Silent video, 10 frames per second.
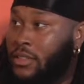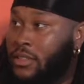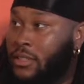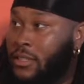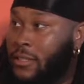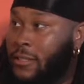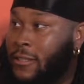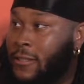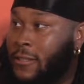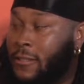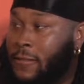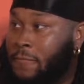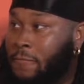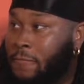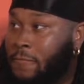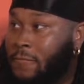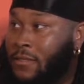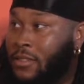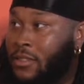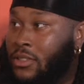think about what's happening with
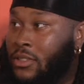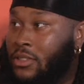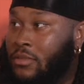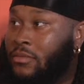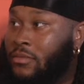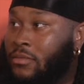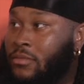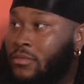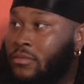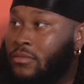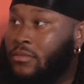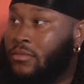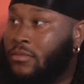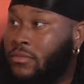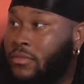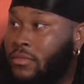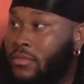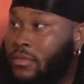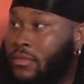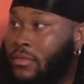the teams in front of you guys as far as the playoff picture
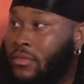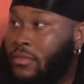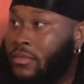and trying to